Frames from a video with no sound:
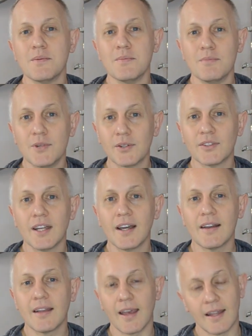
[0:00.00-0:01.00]
move
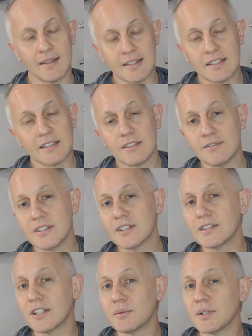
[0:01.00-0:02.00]
down, and this is the
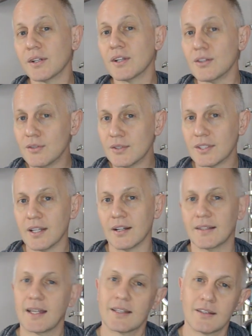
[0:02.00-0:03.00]
vehicle that we're going to use
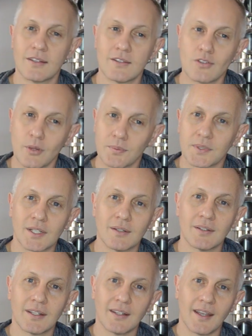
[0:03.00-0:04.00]
now, that job
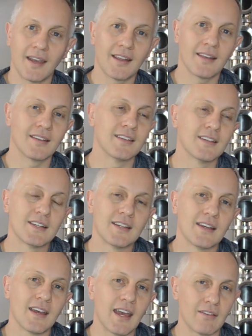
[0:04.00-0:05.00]
security and
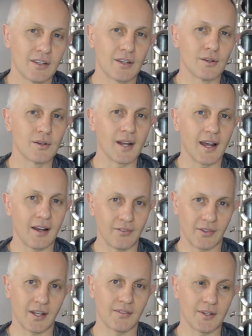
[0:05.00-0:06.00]
having a good
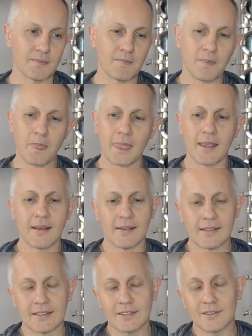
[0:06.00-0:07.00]
health cover.
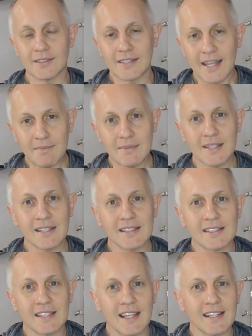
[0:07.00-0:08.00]
So that being
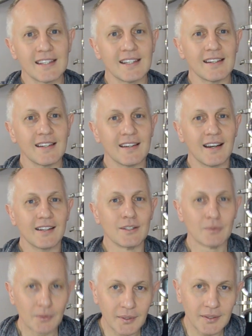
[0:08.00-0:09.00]
said, you
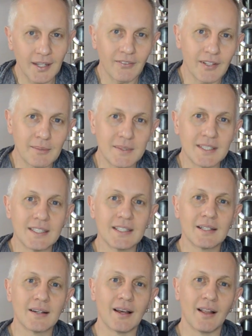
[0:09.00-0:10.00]
will definitely be
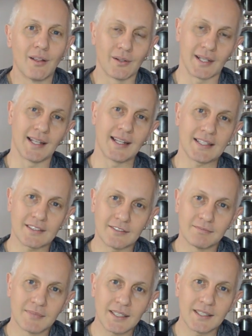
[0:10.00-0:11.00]
seeing a lot less
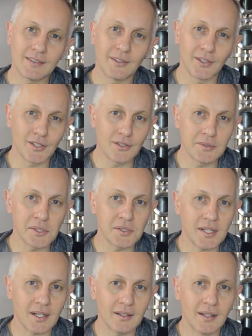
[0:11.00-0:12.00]
of me on a YouTube
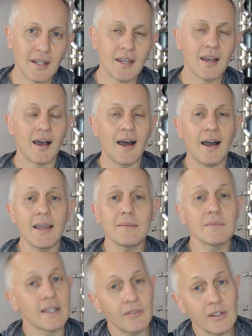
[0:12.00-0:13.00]
channel. I am
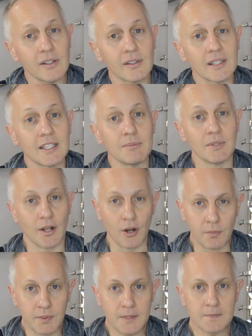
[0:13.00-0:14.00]
definitely going to keep it
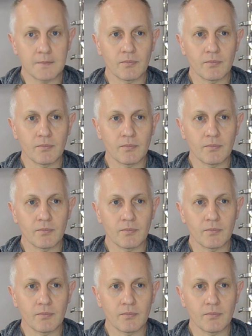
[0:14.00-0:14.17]
open.